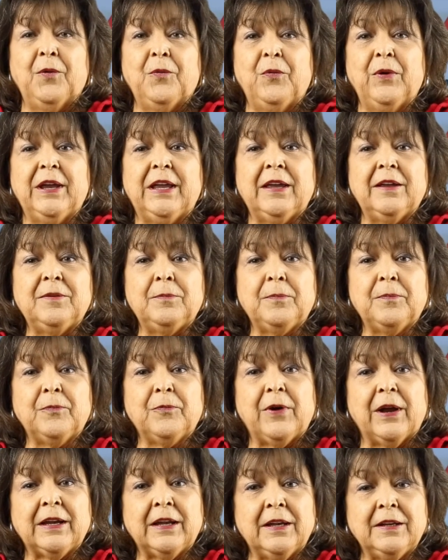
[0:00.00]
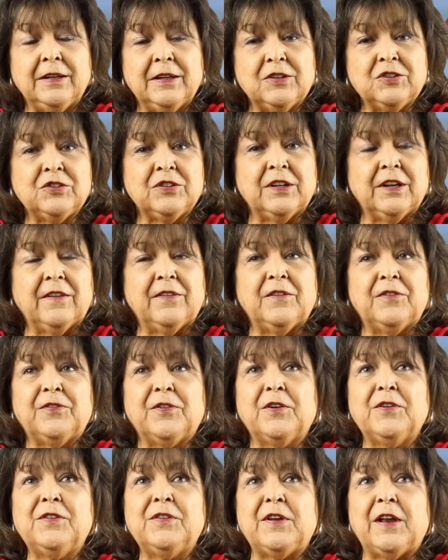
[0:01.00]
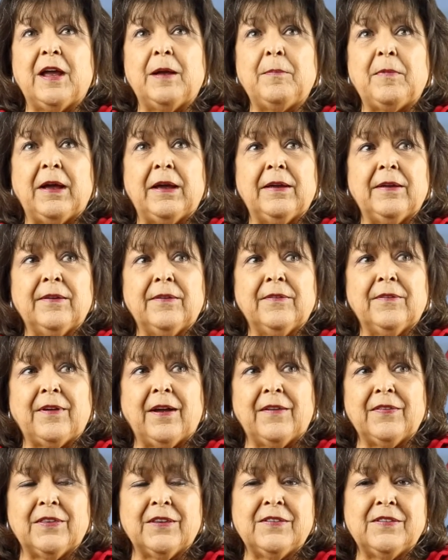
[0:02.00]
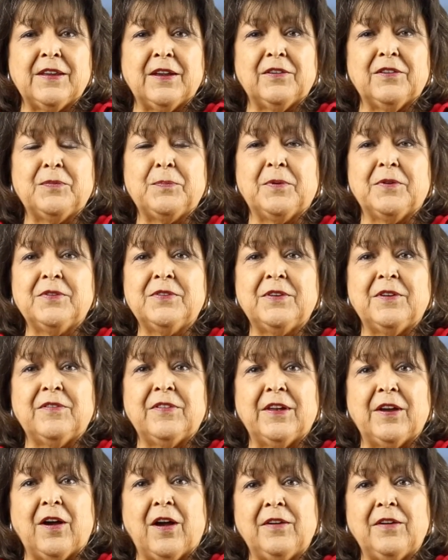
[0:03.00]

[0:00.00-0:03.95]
We get recognition, and the first time I got the salesperson of the